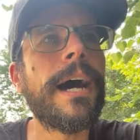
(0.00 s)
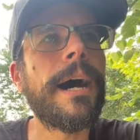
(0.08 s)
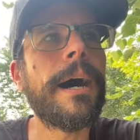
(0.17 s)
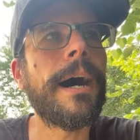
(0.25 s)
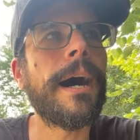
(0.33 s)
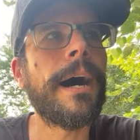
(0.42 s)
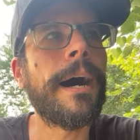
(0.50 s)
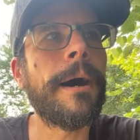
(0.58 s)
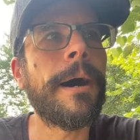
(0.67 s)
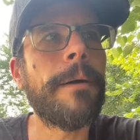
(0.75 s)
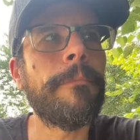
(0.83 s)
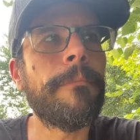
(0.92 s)

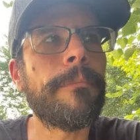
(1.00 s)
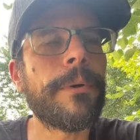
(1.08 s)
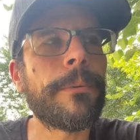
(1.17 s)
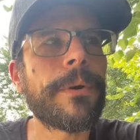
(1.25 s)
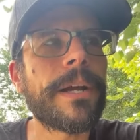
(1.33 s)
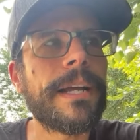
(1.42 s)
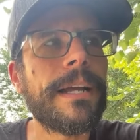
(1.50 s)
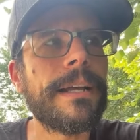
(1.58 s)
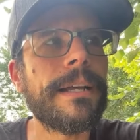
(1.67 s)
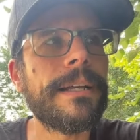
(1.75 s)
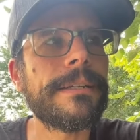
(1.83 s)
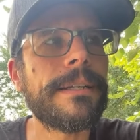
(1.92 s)
but we're
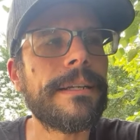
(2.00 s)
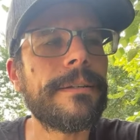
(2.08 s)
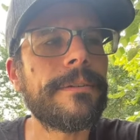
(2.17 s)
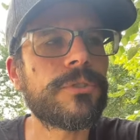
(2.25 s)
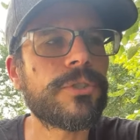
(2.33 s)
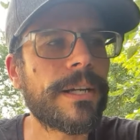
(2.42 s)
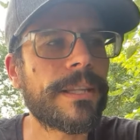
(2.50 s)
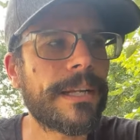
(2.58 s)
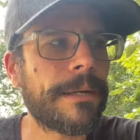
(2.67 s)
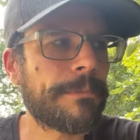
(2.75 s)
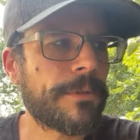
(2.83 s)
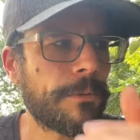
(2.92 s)
gonna chalk that up to